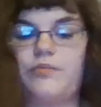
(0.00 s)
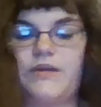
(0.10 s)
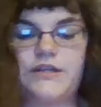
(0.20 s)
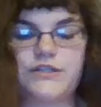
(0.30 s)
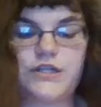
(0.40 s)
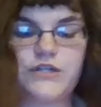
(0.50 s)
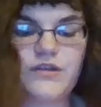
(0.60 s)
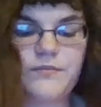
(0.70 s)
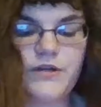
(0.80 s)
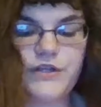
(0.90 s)
pictures.
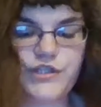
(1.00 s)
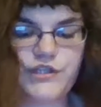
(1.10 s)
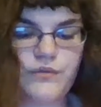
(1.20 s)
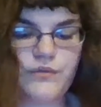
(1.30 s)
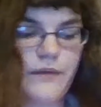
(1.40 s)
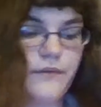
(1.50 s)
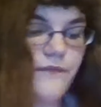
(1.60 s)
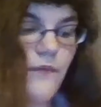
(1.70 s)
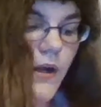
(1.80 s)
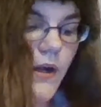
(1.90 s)
I'm pretty sure this was when I was
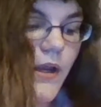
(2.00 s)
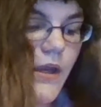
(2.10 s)
4.